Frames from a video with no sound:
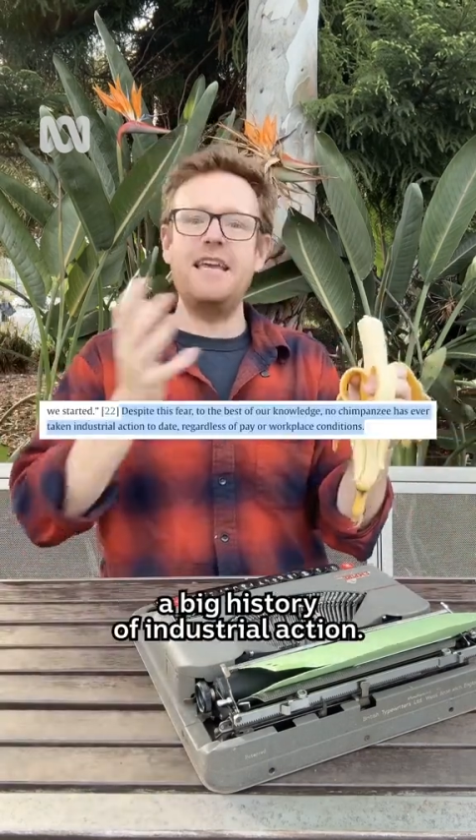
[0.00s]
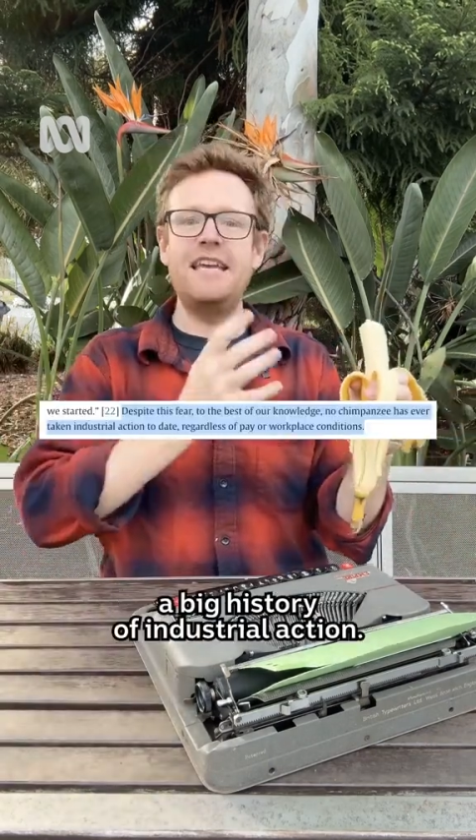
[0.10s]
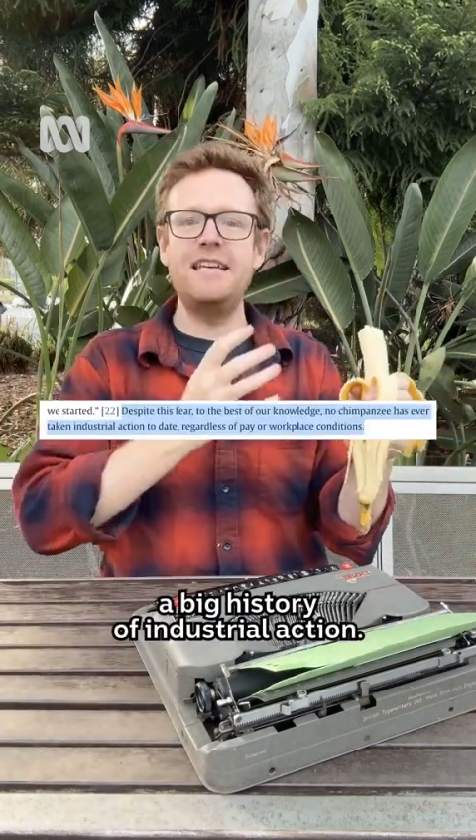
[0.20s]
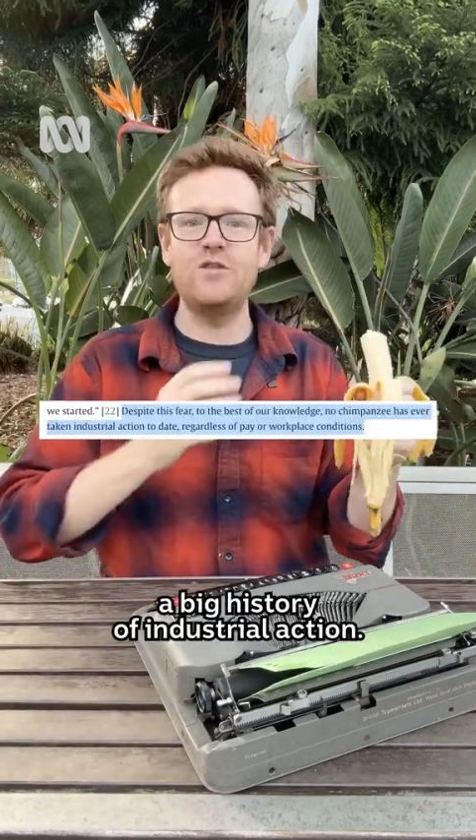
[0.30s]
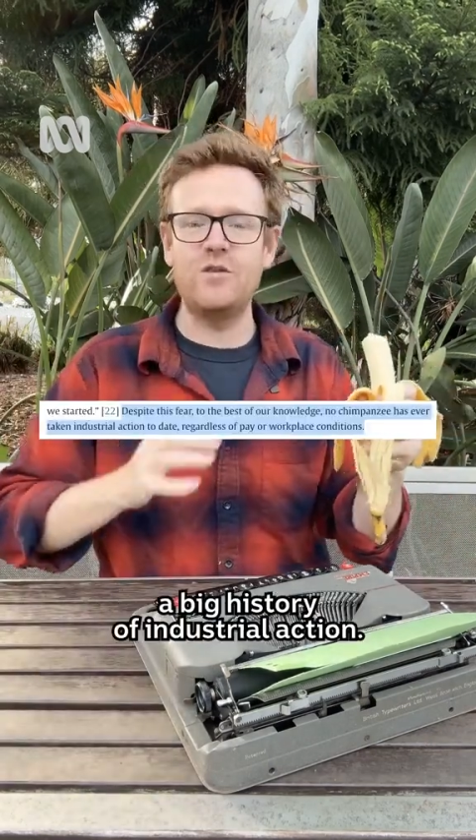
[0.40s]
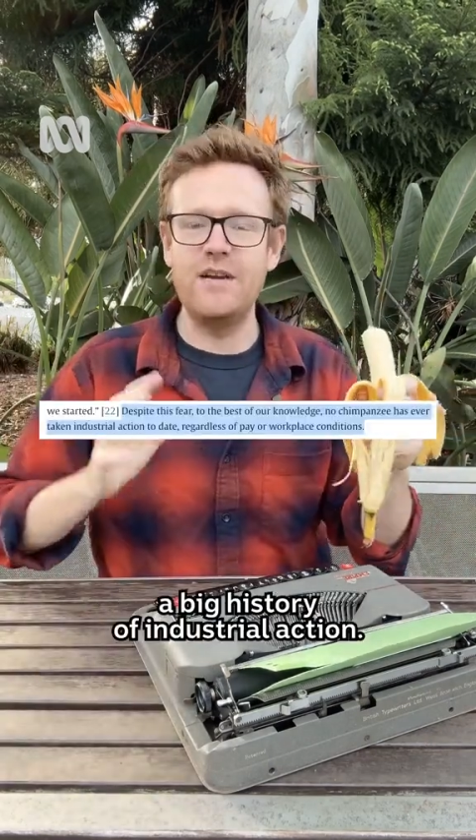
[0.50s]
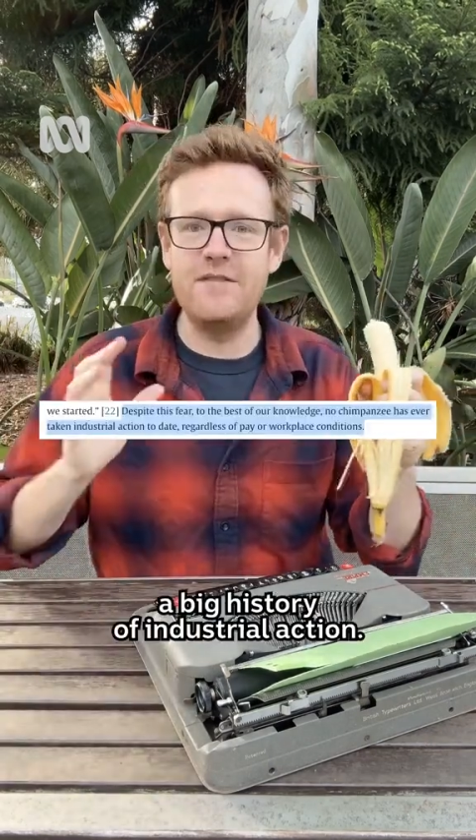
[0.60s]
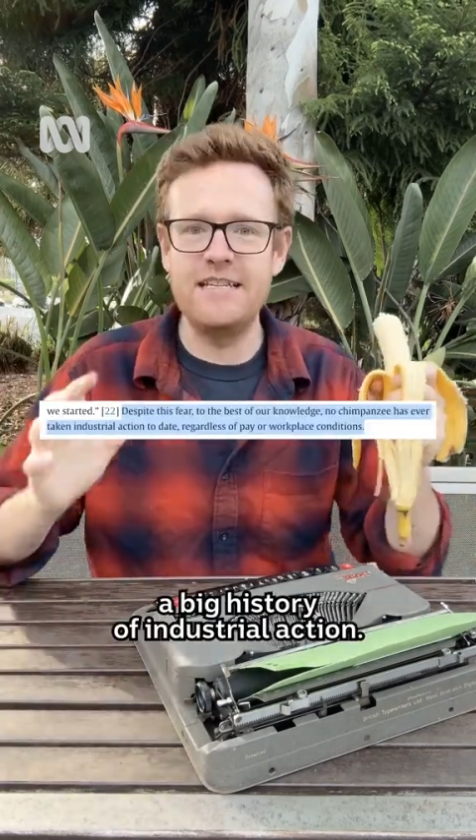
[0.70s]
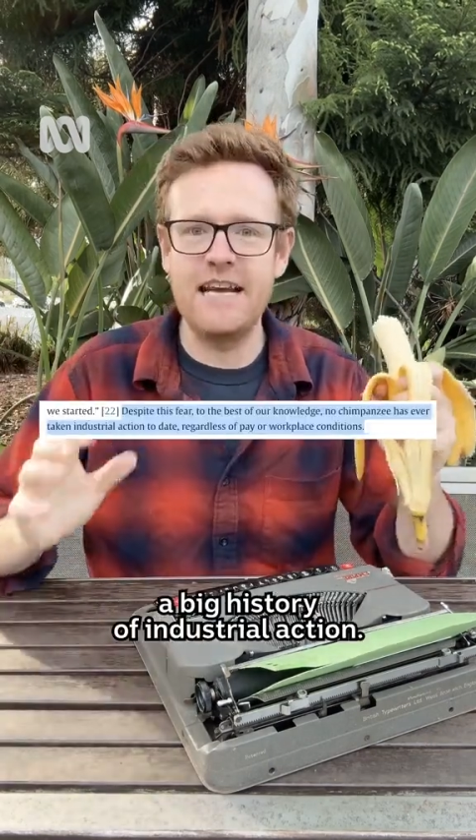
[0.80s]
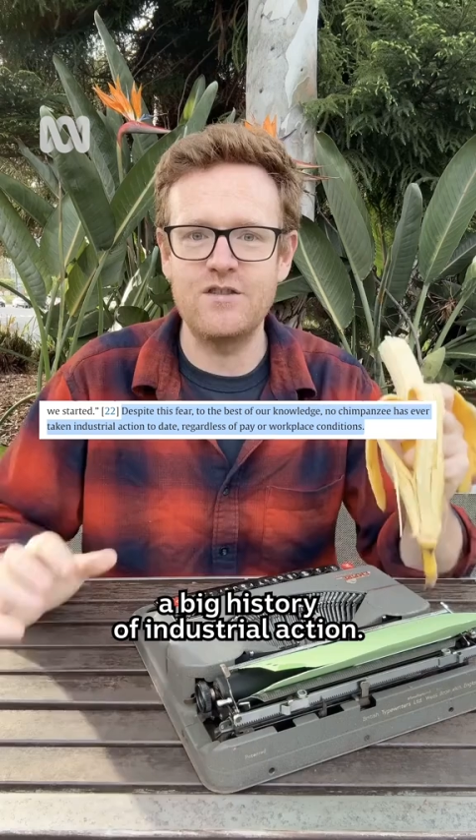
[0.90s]
history of
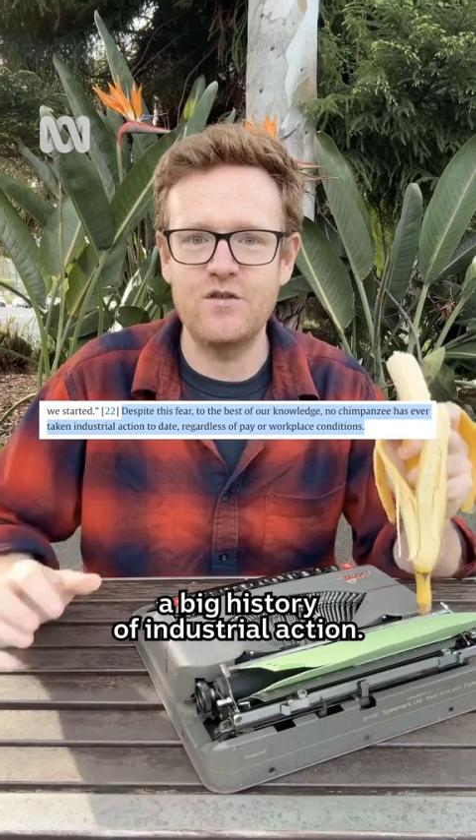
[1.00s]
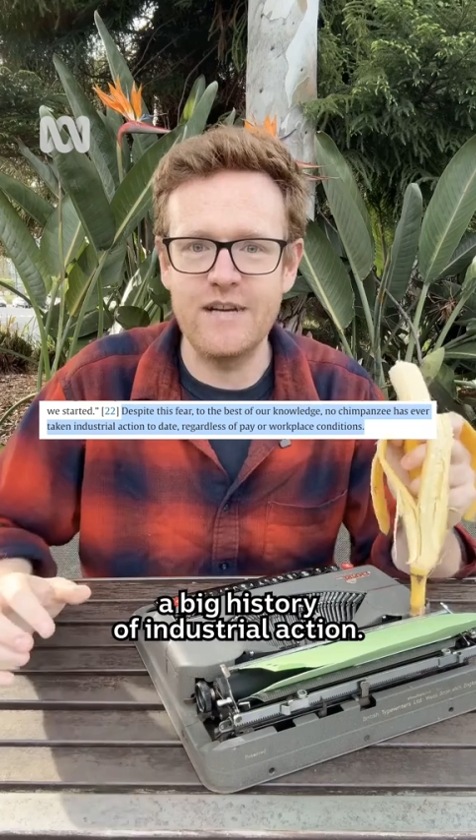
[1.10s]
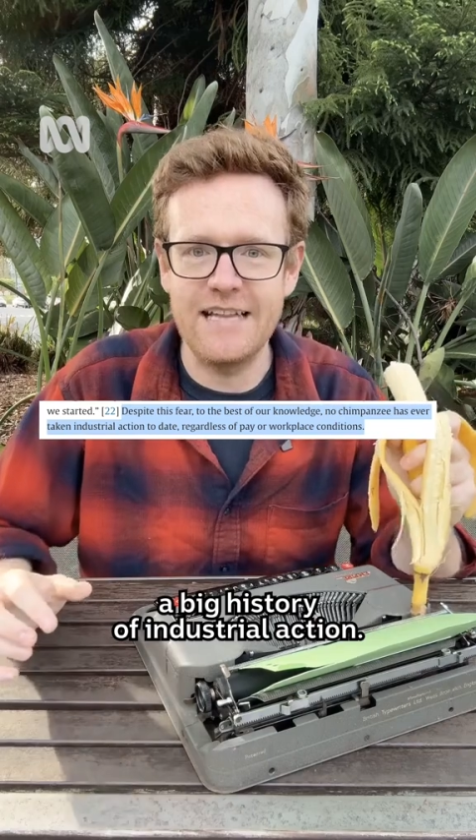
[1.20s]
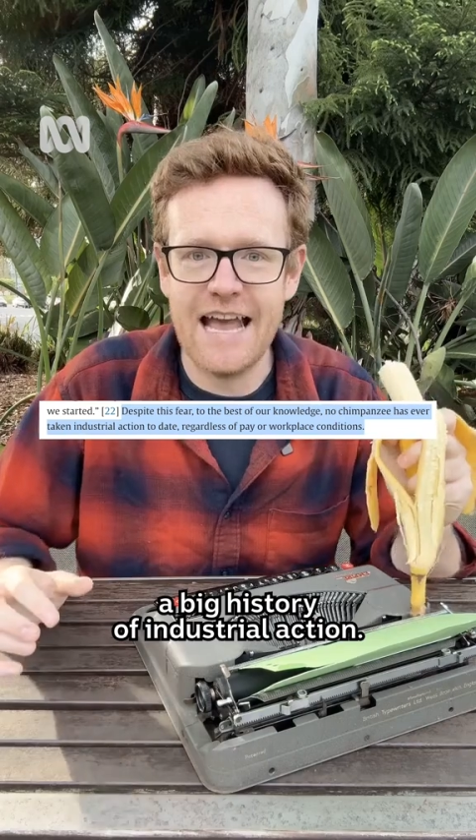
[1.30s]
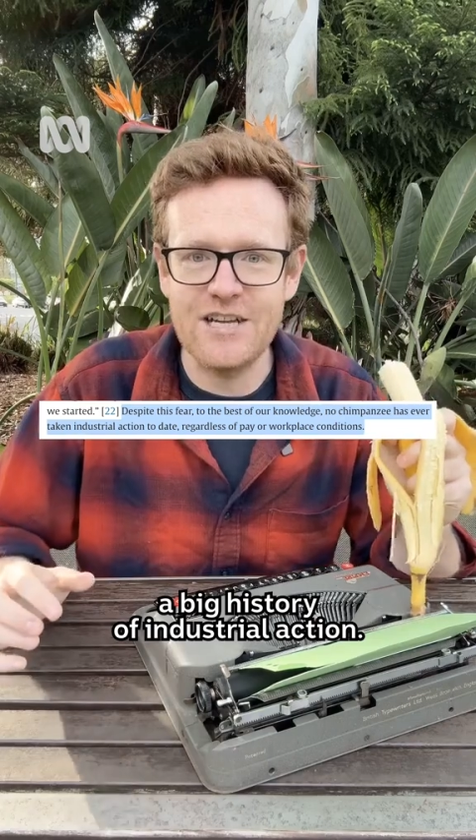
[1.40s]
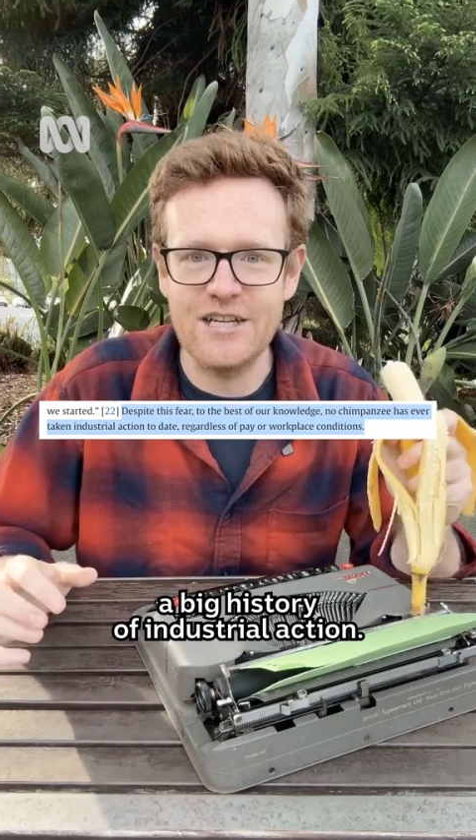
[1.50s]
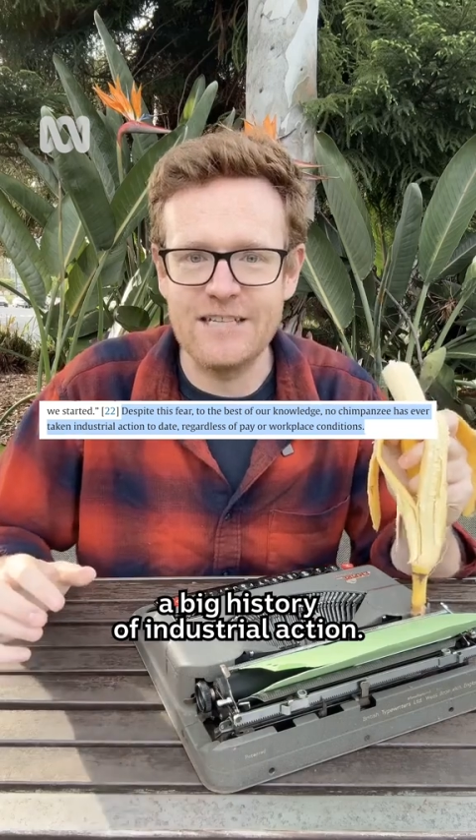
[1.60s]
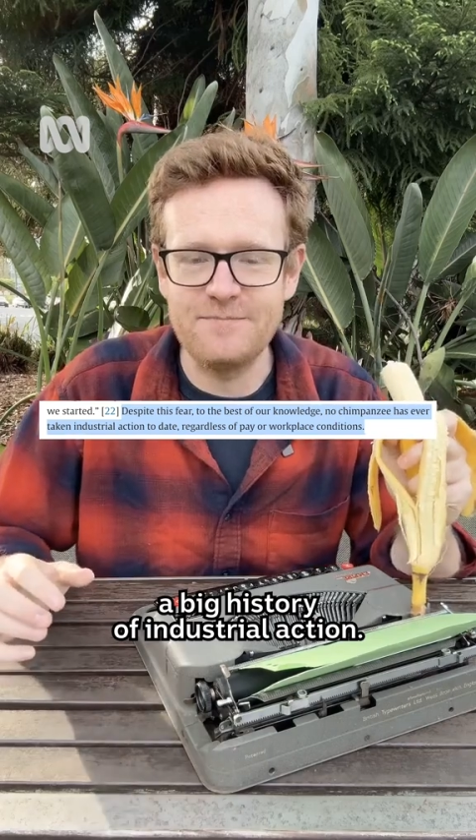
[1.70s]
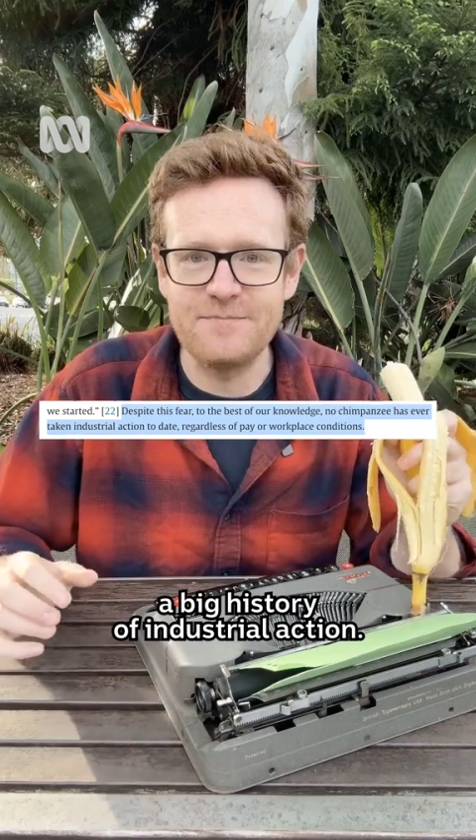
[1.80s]
industrial action.